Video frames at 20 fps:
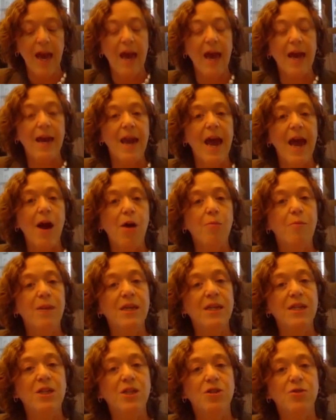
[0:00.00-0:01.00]
And how
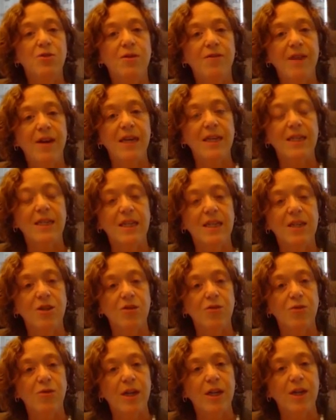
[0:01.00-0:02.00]
best to advance
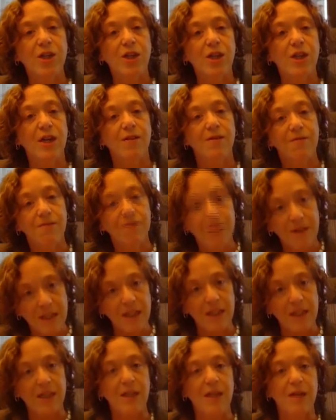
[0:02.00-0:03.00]
integration of
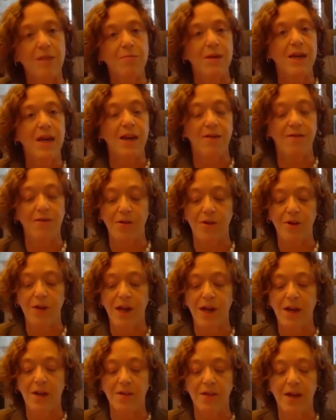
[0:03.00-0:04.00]
physical and
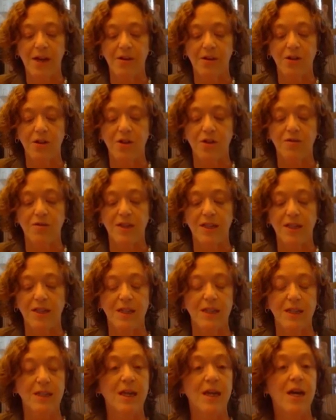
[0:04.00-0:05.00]
behavioral health care
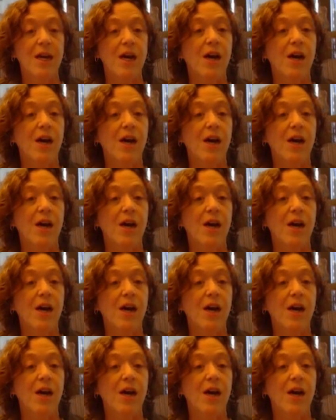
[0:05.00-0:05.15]
services